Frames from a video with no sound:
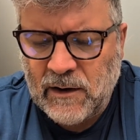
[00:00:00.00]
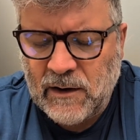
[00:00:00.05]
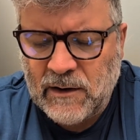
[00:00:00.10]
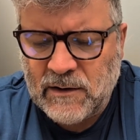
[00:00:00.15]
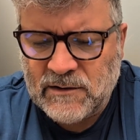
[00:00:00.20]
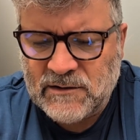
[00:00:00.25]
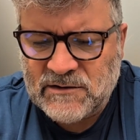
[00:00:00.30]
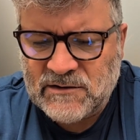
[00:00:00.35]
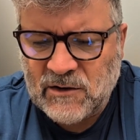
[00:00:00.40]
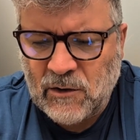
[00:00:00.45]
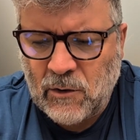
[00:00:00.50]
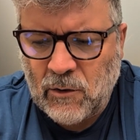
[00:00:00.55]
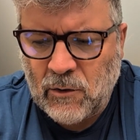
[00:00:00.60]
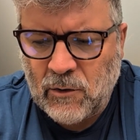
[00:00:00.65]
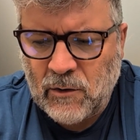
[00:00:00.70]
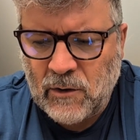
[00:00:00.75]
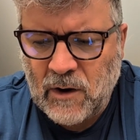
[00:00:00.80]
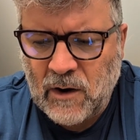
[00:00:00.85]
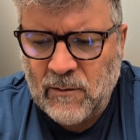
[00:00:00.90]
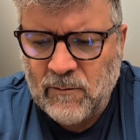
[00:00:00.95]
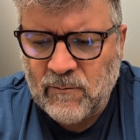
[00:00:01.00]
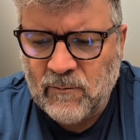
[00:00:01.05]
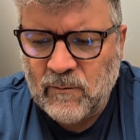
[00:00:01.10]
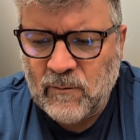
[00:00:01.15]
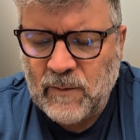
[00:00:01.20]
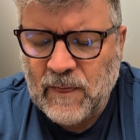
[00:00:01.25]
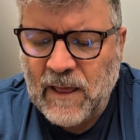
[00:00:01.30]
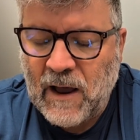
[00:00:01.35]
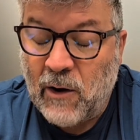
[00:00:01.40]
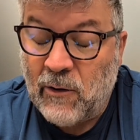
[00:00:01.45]
And so
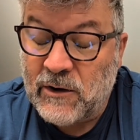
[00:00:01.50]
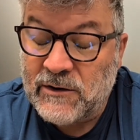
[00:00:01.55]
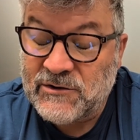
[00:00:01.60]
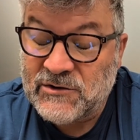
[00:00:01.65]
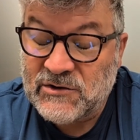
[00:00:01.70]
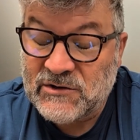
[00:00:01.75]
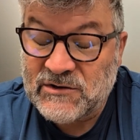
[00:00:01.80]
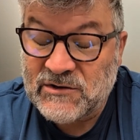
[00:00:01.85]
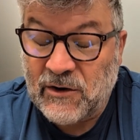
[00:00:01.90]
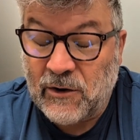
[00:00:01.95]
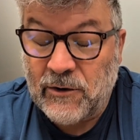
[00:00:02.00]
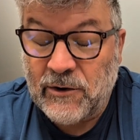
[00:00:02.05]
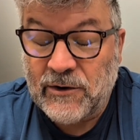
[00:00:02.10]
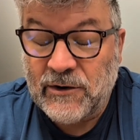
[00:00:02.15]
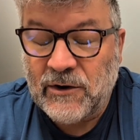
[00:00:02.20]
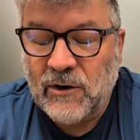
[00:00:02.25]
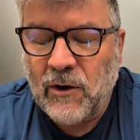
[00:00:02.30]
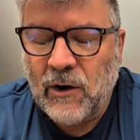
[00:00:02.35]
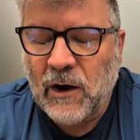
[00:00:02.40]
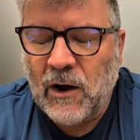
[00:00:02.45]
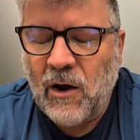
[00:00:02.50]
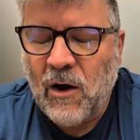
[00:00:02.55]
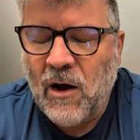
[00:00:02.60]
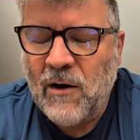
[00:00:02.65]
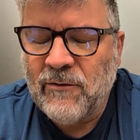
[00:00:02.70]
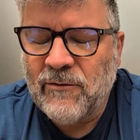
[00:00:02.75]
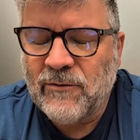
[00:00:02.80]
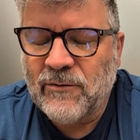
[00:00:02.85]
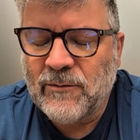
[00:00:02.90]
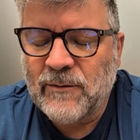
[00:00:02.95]
now it just started going
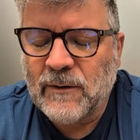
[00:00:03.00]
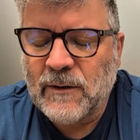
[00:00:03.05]
off.